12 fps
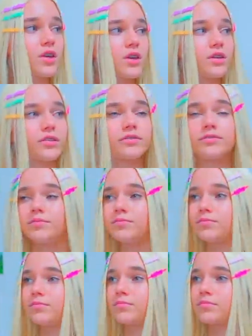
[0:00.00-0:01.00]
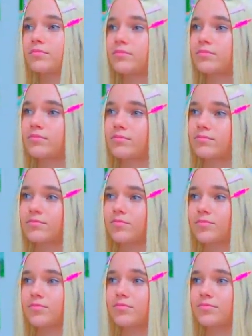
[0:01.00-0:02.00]

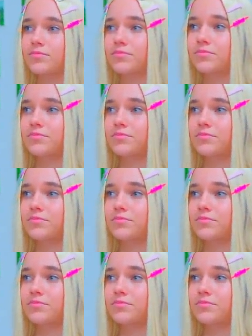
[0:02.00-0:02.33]
No words are spoken by the person on screen.